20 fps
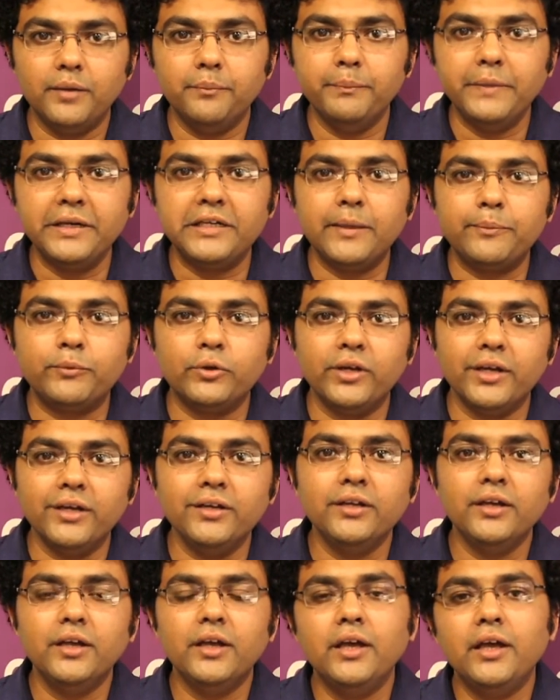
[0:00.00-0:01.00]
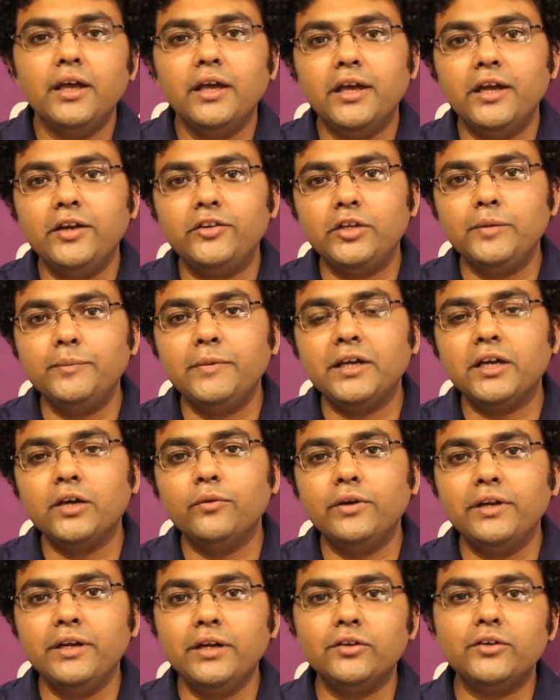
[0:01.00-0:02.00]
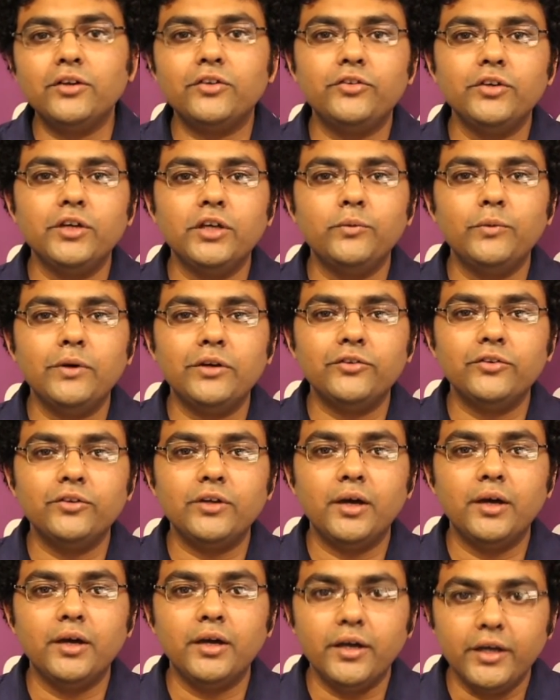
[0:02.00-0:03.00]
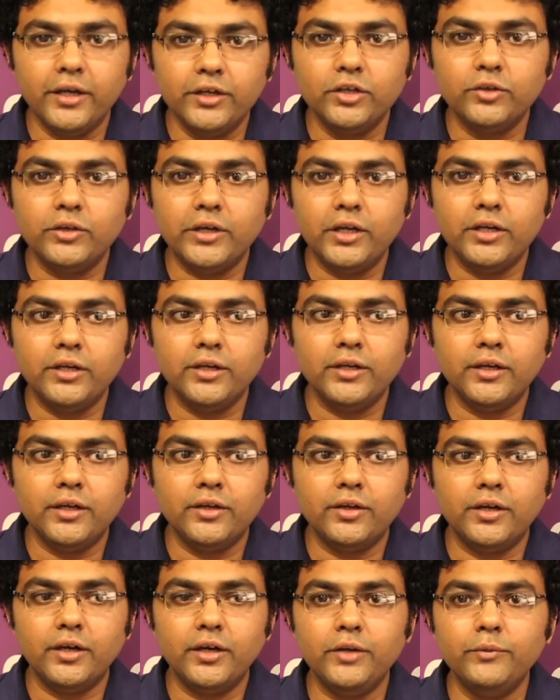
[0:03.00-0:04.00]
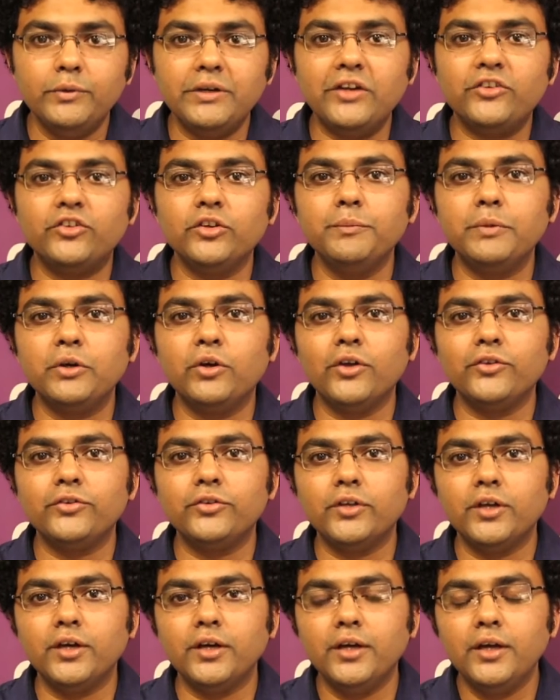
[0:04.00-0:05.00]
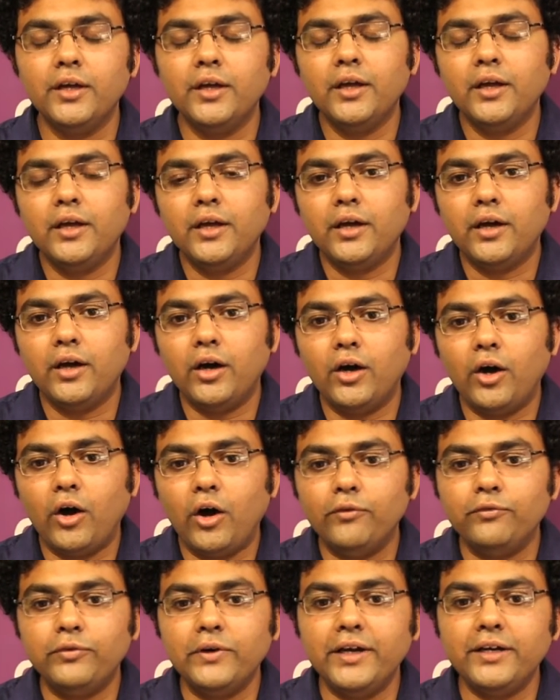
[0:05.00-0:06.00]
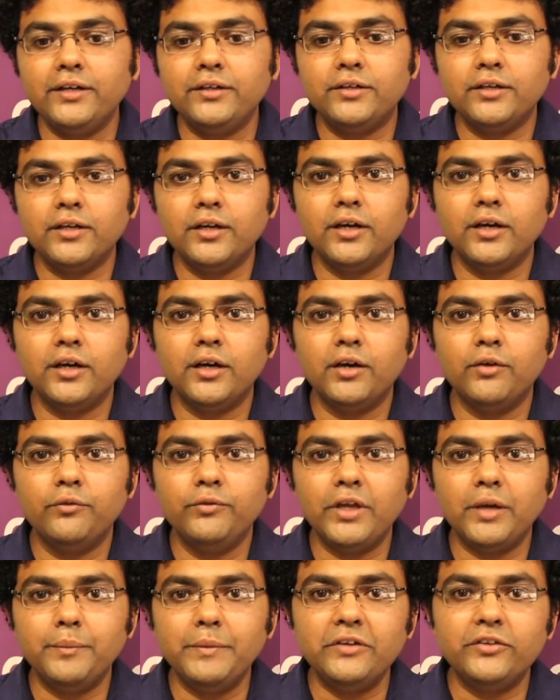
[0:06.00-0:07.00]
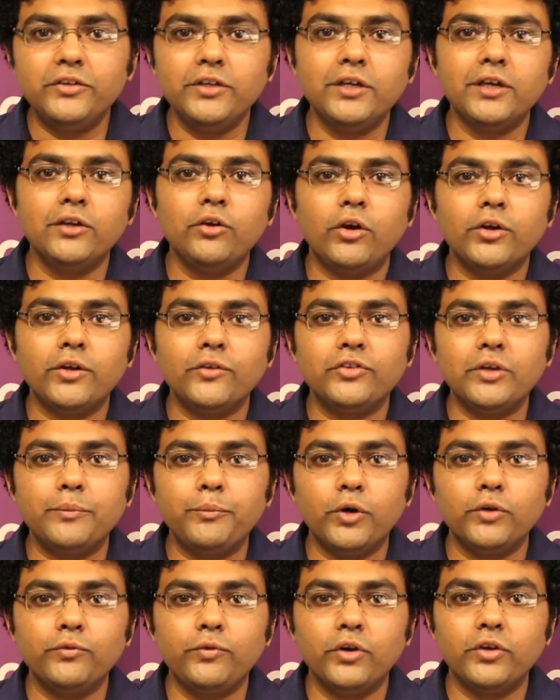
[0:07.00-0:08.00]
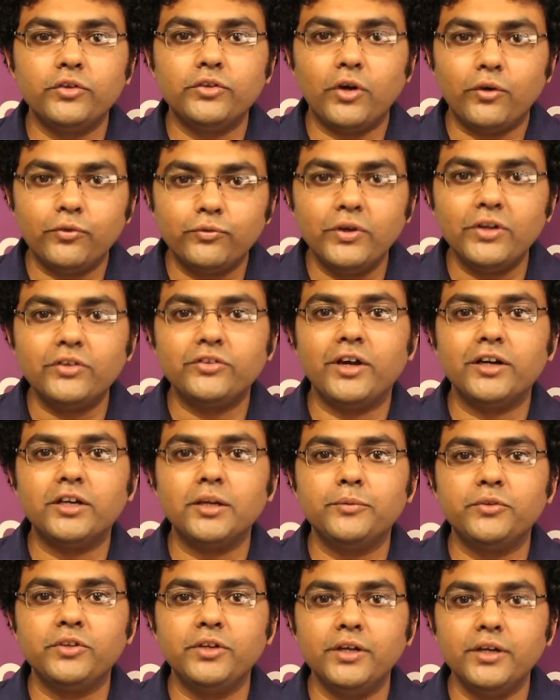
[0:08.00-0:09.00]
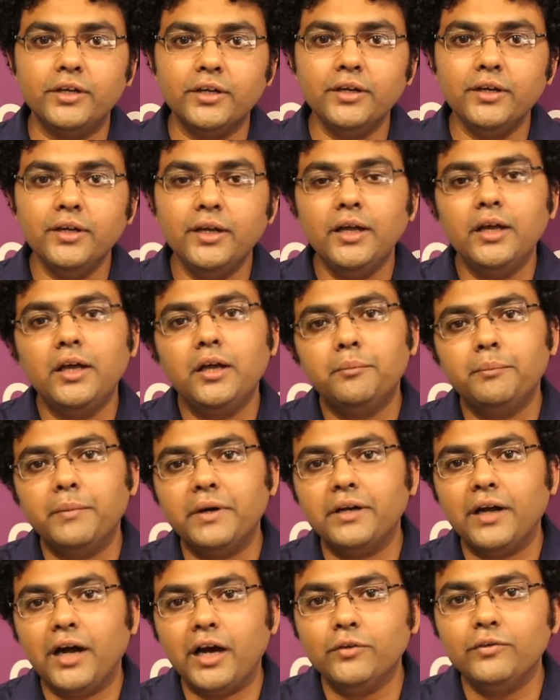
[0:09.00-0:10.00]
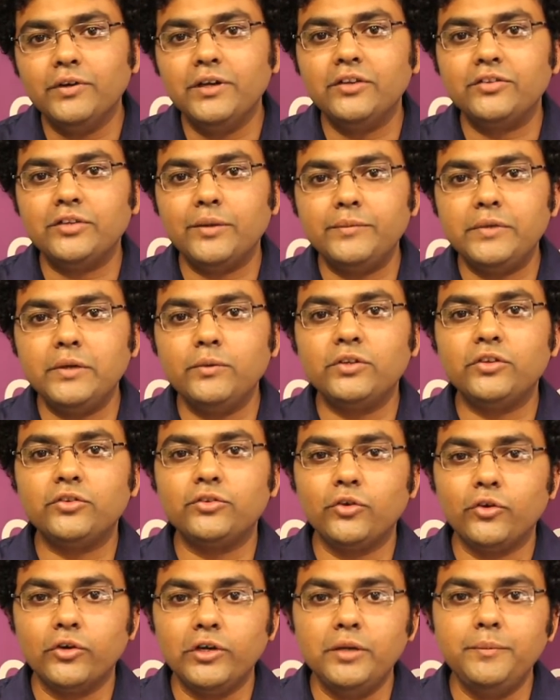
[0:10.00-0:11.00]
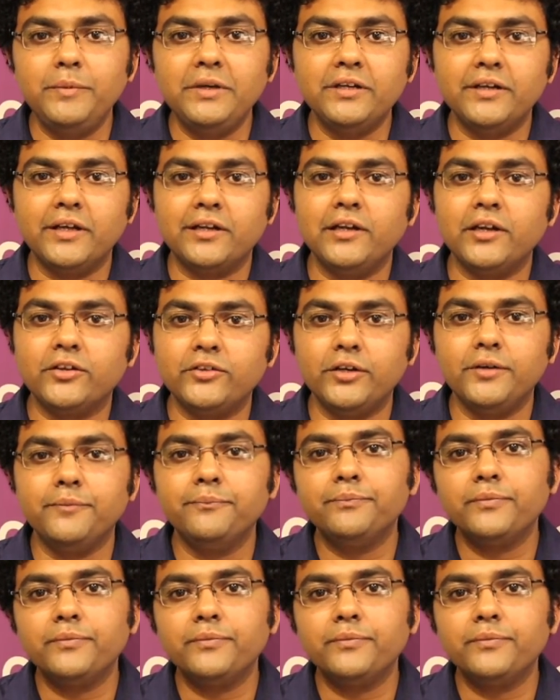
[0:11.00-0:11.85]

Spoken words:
meetup tonight, it seemed like a very interesting invitation because of late we have been seeing a lot of support for software startups in India, but hardware is something which is sorely being neglected.